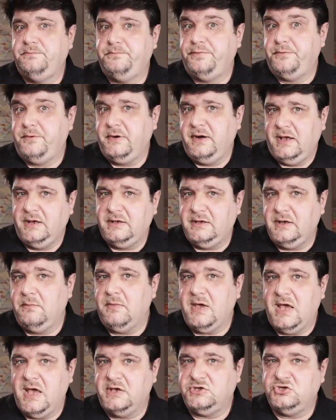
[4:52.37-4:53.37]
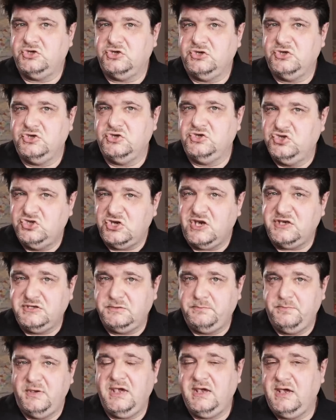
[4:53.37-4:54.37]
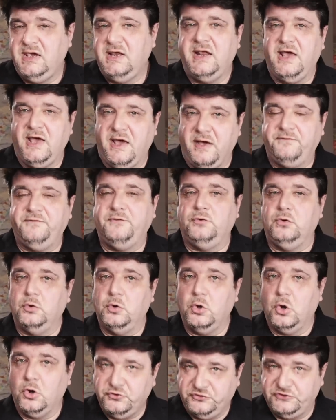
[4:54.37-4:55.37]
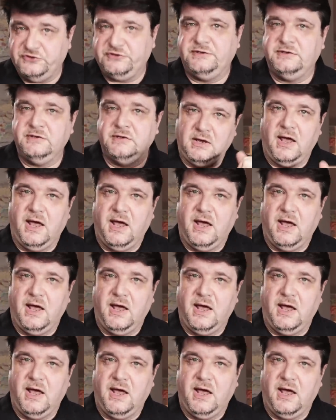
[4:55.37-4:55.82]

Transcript: pretty much just big enough to host